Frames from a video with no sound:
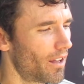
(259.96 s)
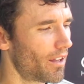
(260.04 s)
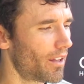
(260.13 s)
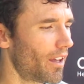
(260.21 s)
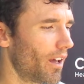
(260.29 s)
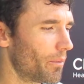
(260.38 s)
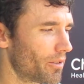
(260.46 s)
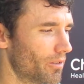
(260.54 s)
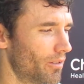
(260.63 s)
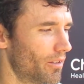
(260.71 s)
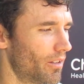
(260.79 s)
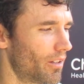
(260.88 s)
Yeah,
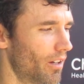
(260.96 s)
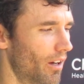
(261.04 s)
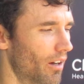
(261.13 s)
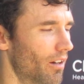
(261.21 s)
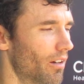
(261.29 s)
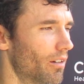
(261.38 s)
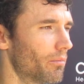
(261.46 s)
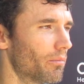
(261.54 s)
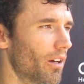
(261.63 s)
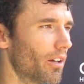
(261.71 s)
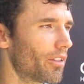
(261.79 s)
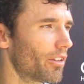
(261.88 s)
absolutely.
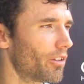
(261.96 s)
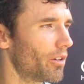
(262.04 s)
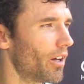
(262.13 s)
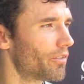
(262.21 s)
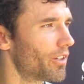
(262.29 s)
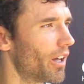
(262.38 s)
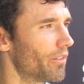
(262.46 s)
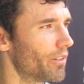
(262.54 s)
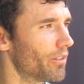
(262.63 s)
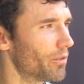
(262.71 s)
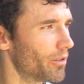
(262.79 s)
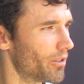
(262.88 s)
I think you have to have it
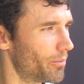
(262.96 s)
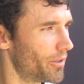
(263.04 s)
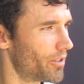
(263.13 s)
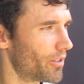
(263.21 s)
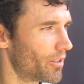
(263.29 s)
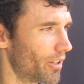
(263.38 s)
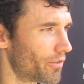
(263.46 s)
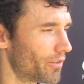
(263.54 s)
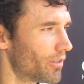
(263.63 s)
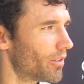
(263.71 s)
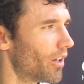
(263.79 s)
in order to be successful.